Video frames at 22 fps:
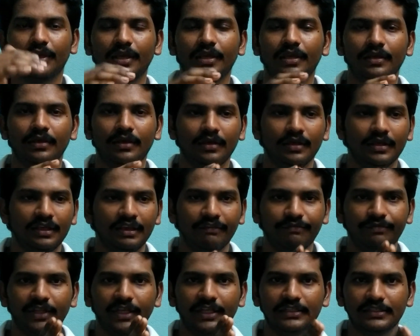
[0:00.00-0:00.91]
Okay,
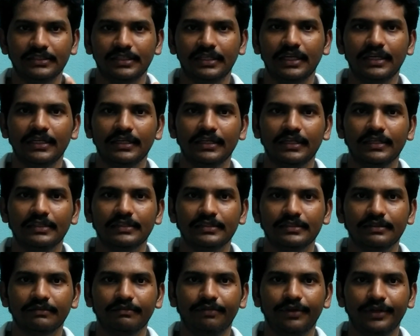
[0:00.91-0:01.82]
if the incinerator
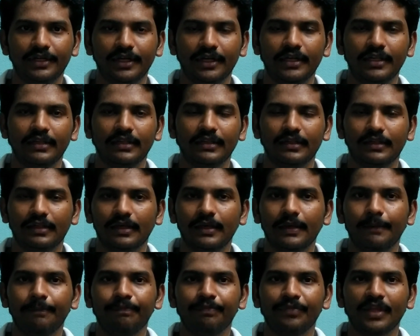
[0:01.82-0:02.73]
is fitted in
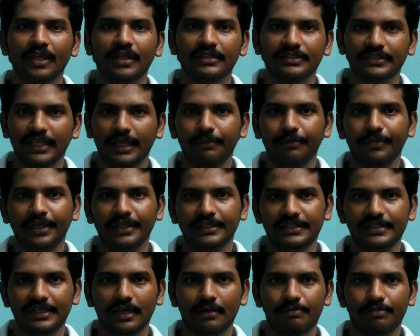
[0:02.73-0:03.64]
the same
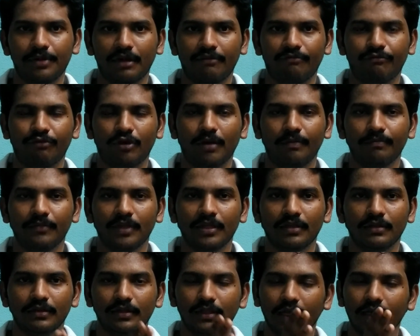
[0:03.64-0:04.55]
VCR
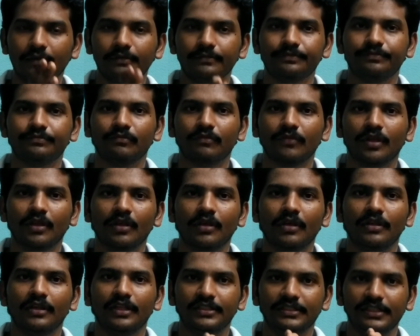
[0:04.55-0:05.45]
platform,
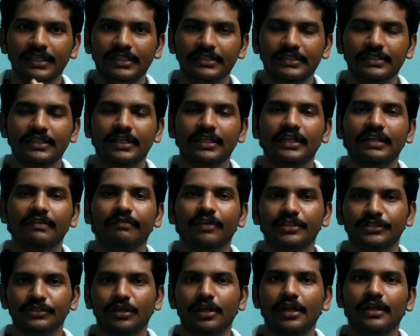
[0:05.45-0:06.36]
then this
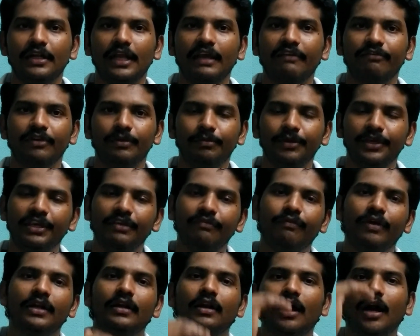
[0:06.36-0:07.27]
incinerator waste oil tank will be
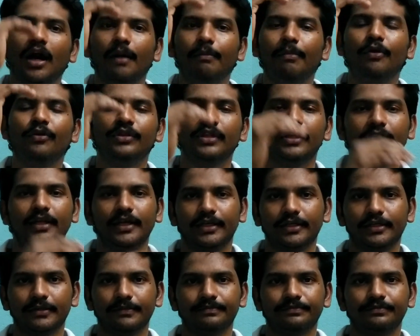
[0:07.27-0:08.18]
given above the
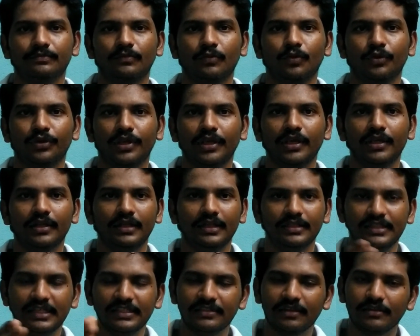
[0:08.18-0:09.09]
deck.
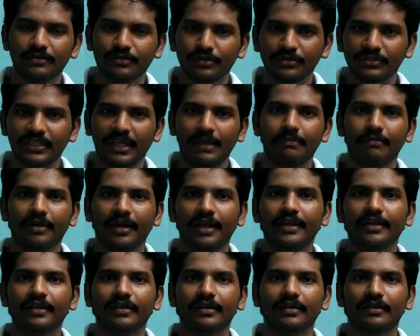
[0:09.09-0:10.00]
Okay, this is also same
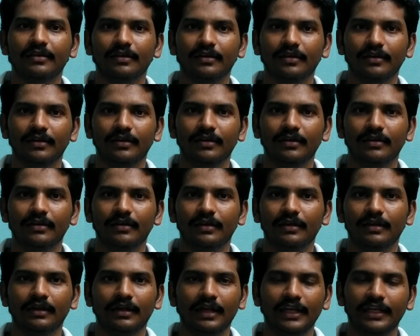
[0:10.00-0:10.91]

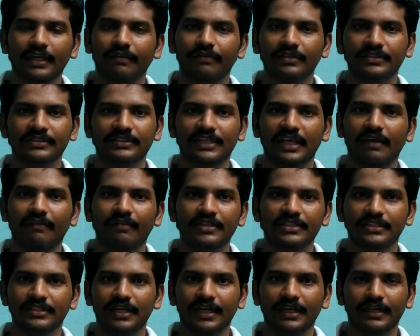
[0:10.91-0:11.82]
like our
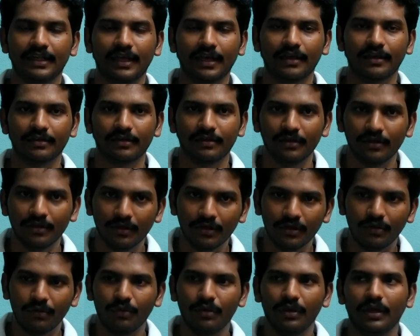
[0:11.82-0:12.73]
scavenger tank.
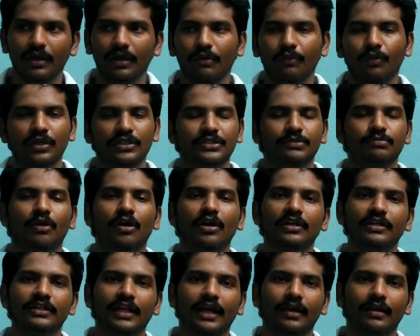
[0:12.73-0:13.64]
One
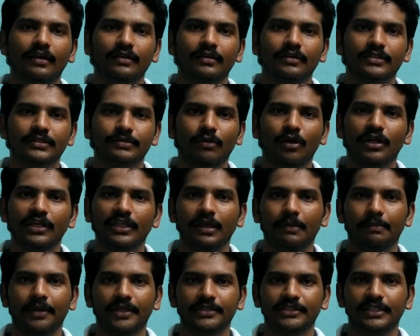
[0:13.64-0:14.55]

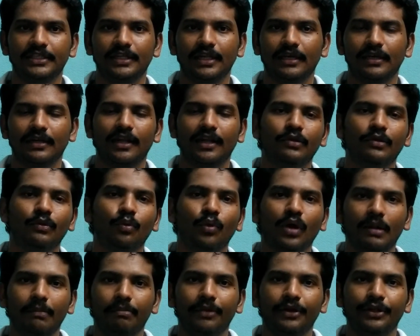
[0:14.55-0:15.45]
small capacity like
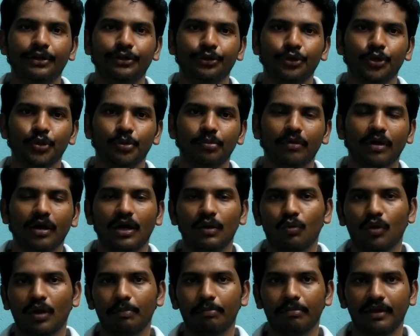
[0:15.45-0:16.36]
1 meter cube
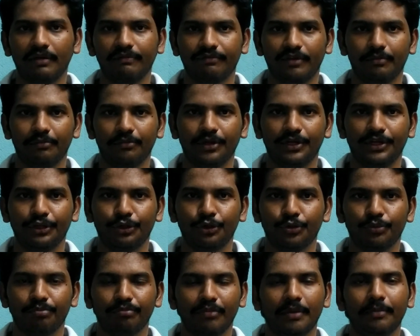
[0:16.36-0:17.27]
or 1.5
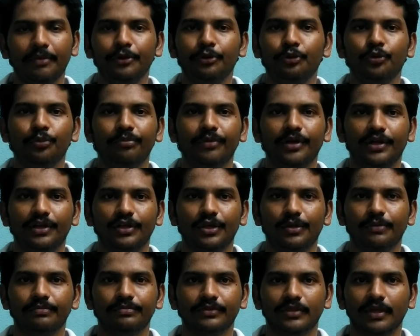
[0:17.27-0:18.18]
meter cube, maybe 2
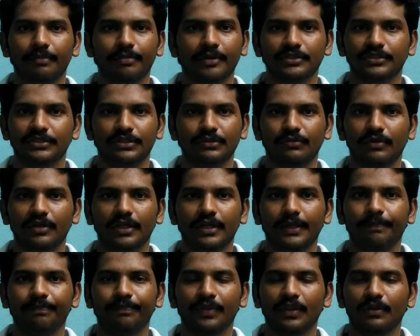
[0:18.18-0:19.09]
meter cube capacity
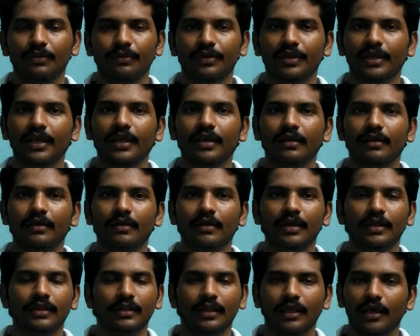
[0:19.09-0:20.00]
only.
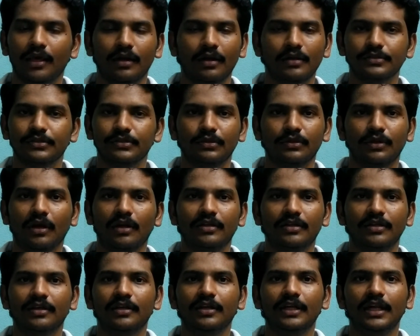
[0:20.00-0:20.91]
Okay, they are also
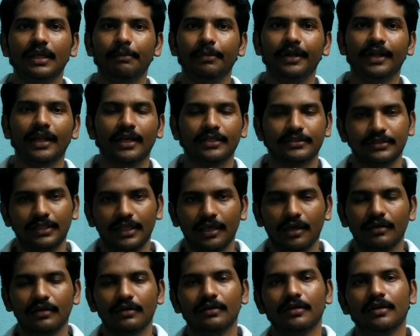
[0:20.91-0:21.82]
not DP tanks.
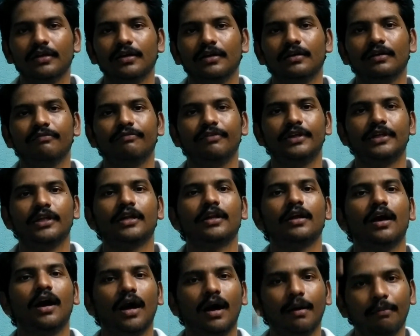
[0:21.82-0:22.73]
They are
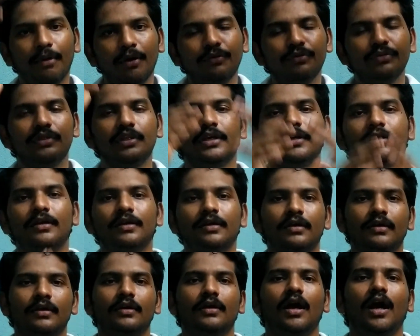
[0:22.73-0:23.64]
fitted
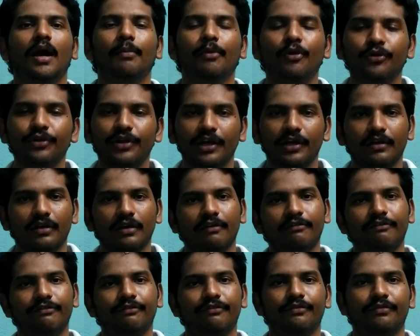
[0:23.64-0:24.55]
above
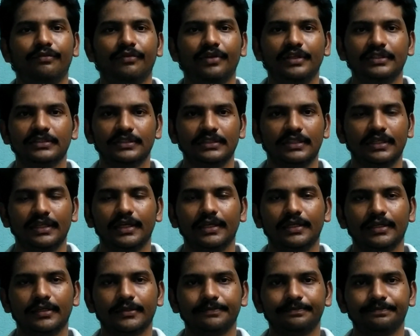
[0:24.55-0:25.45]
deck of
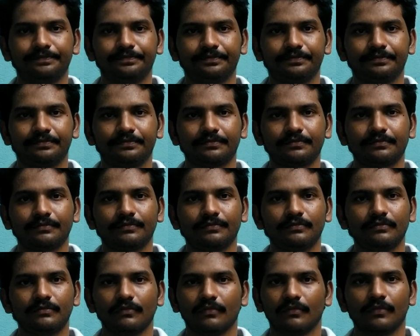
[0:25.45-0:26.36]
incinerator.
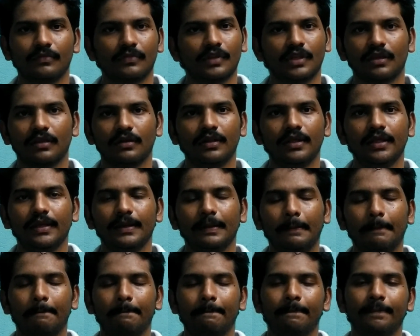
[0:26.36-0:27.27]
Clear?
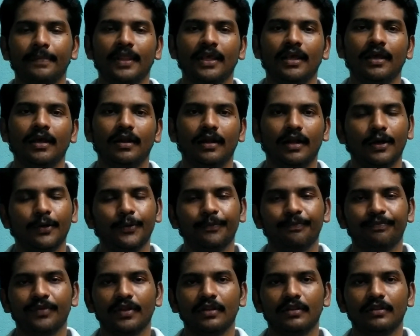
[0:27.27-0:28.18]

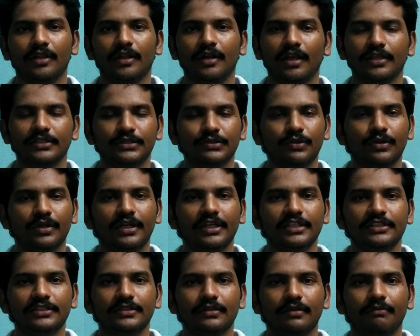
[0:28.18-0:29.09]
Now the next
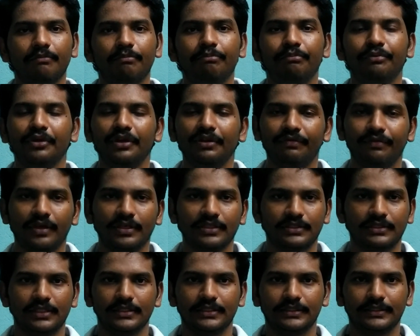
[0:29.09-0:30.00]
one is
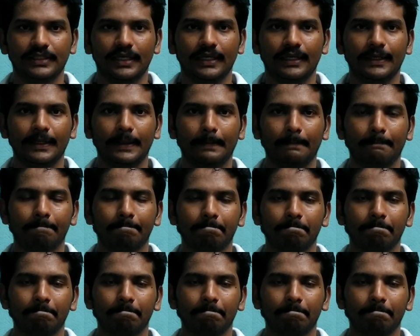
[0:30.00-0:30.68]
purified sludge tank.